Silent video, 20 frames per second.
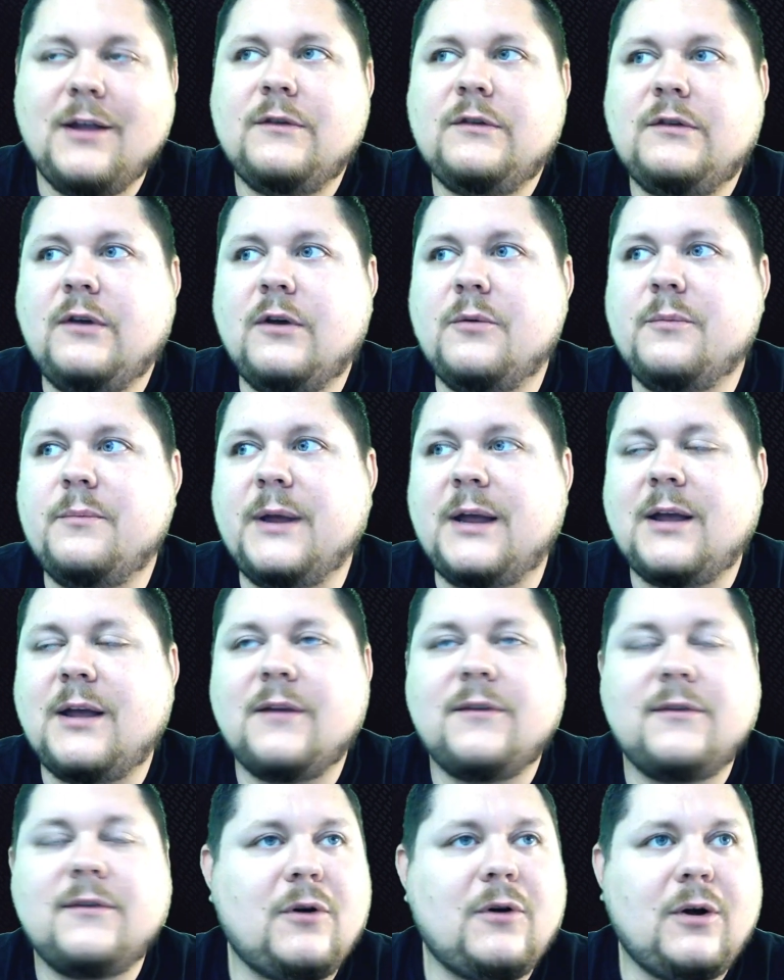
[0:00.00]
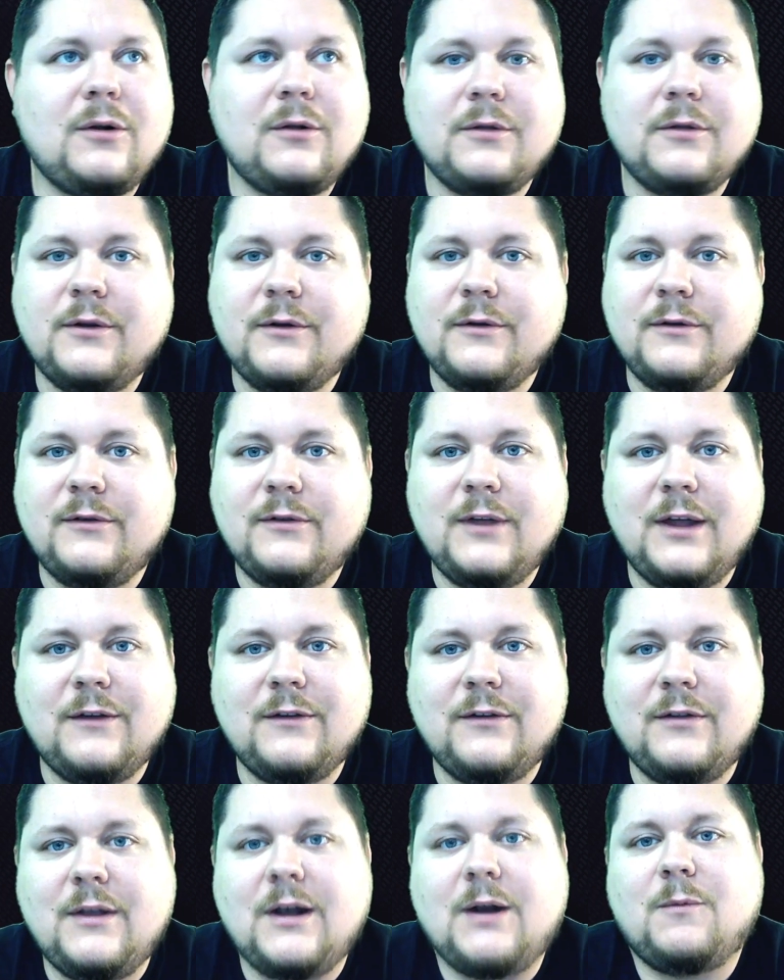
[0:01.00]
So because of all of those
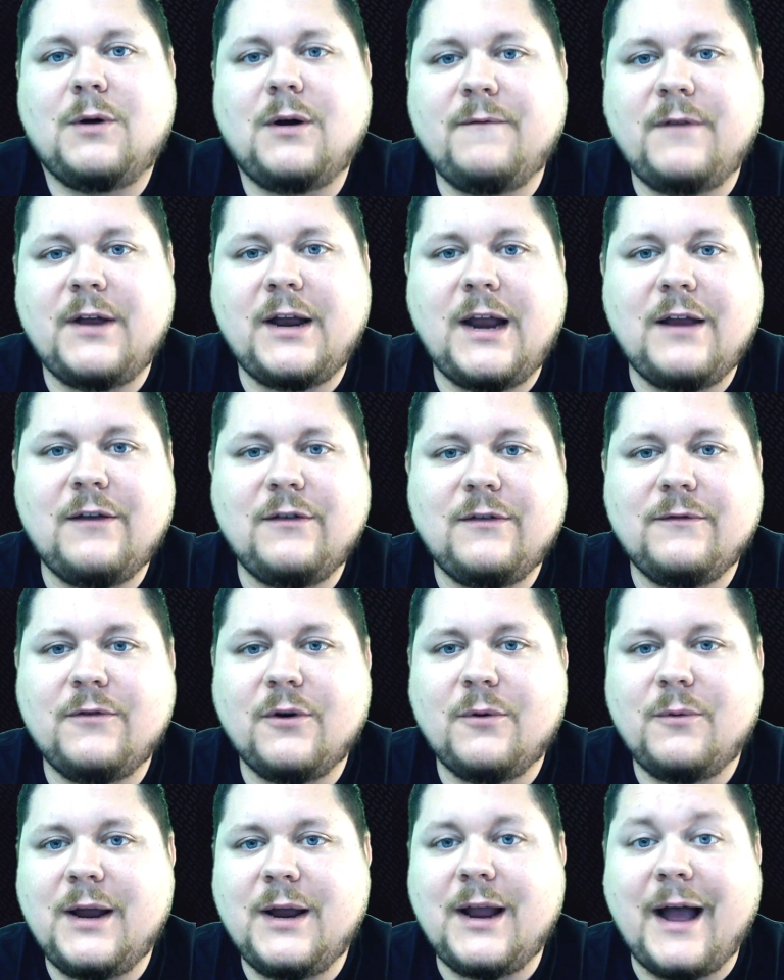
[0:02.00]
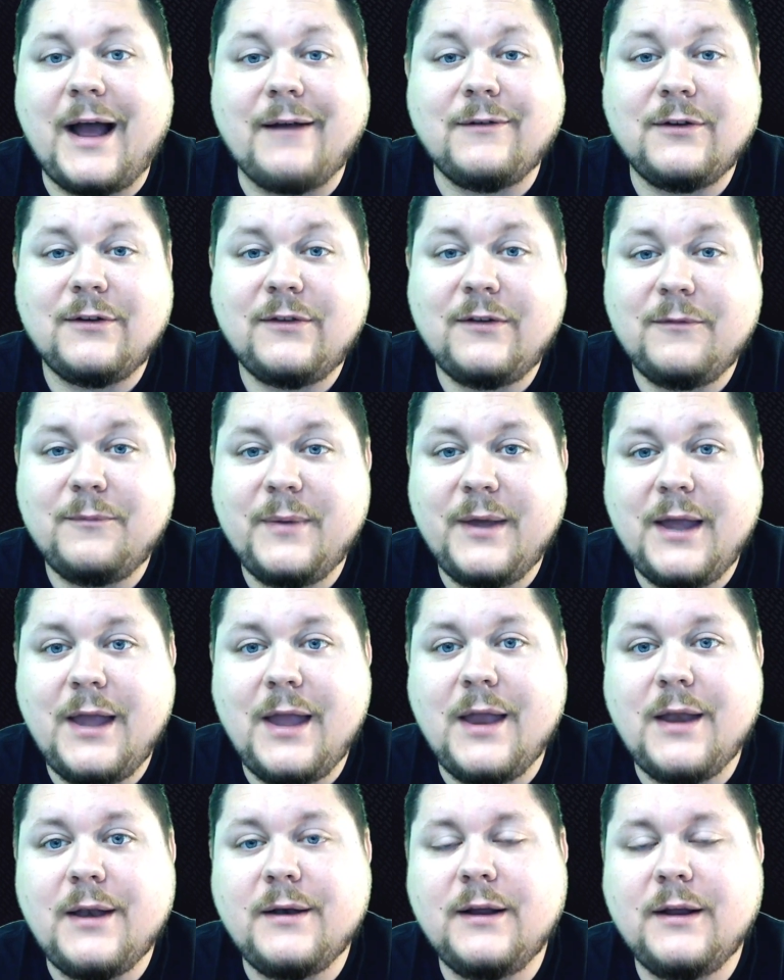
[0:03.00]
things, and then I went on vacation for a week,
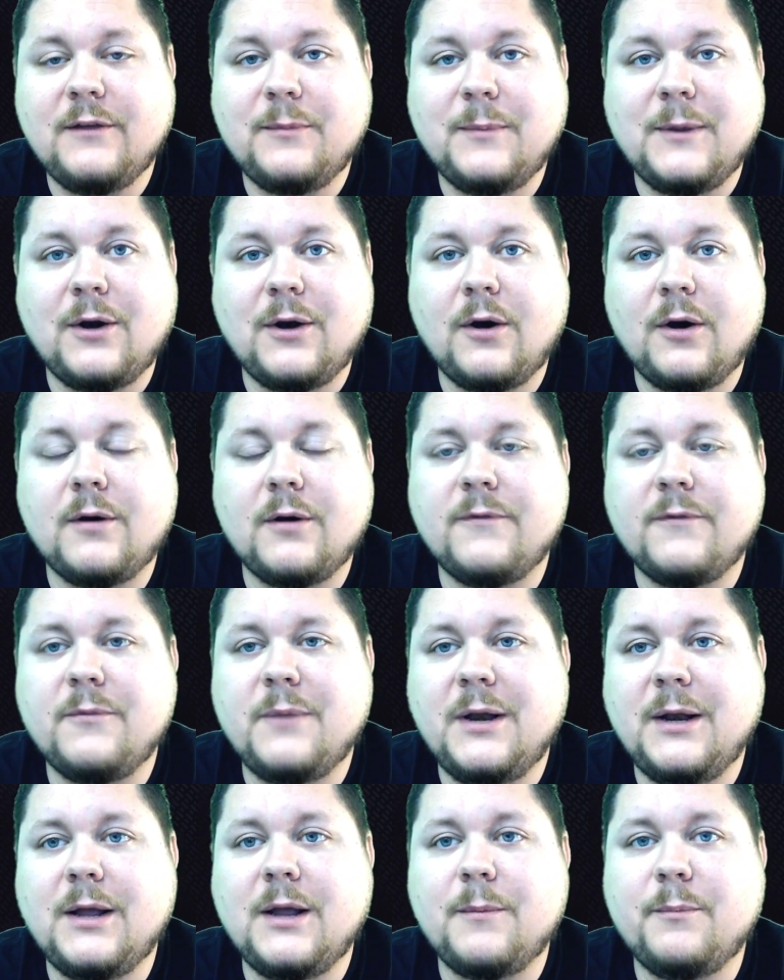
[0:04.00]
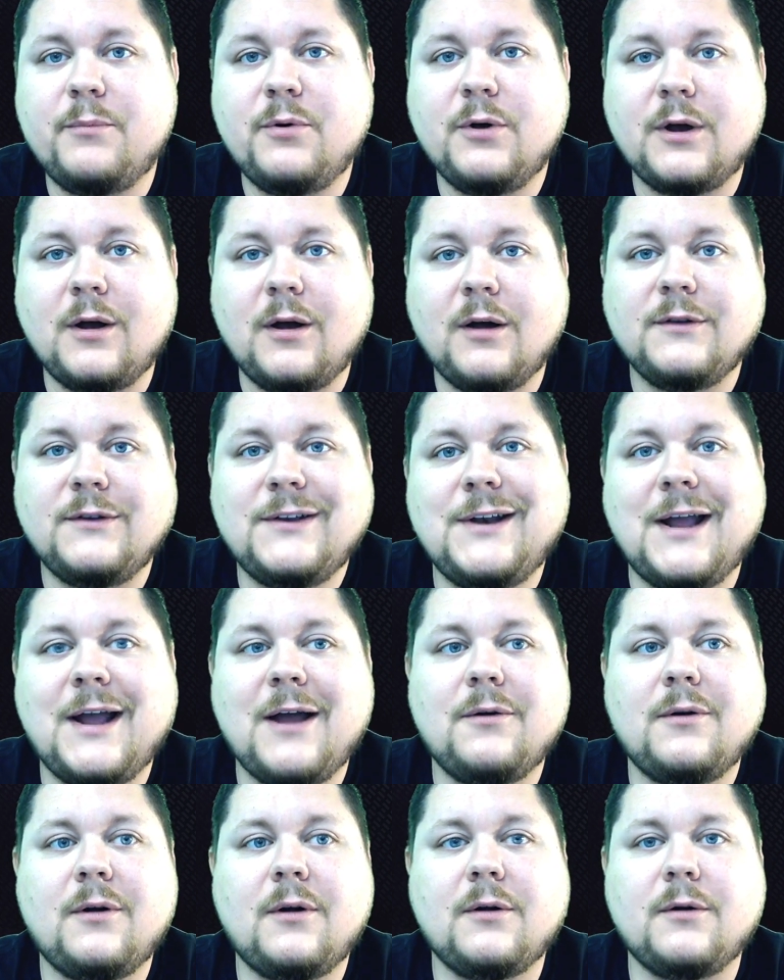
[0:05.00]
it's been harder for me to put content
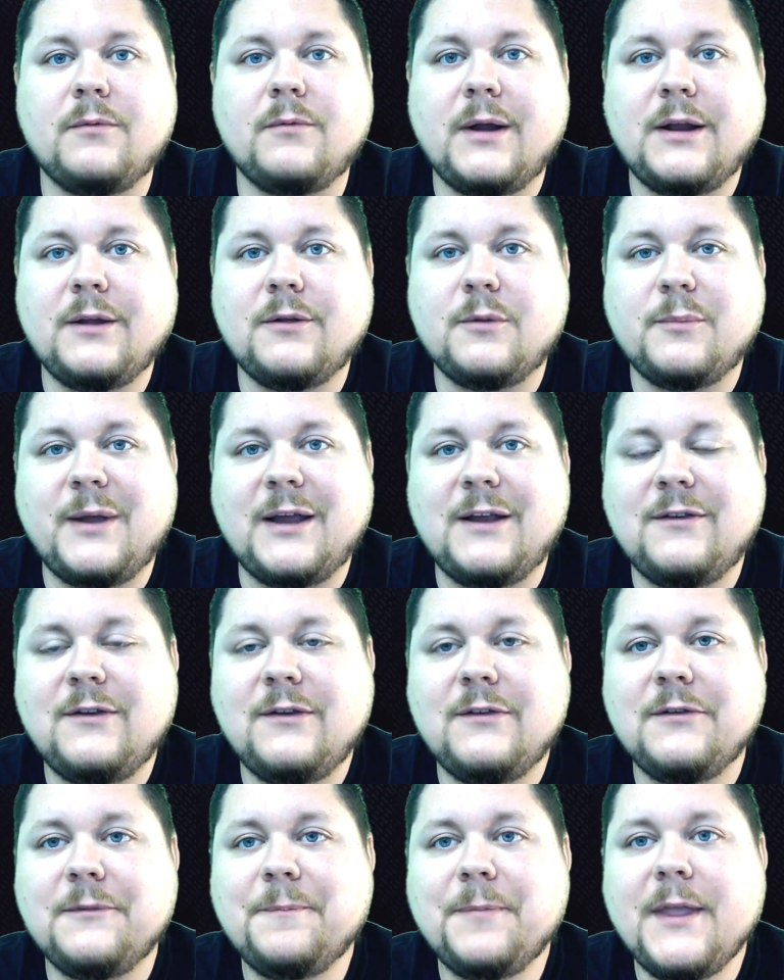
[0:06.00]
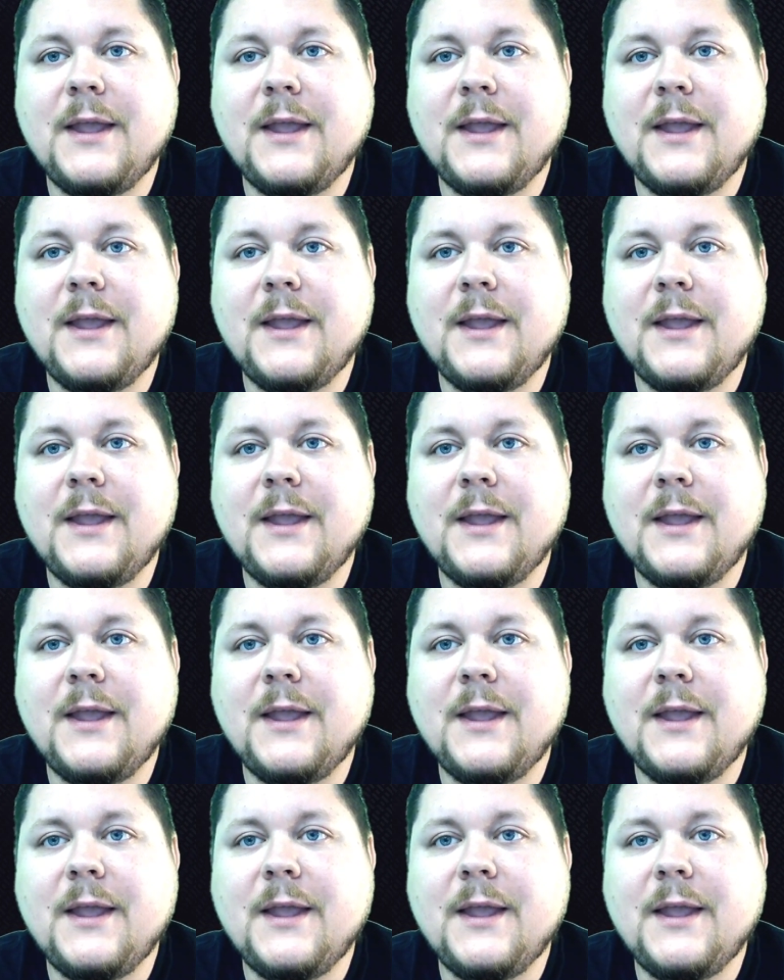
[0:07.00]
out on a regular basis.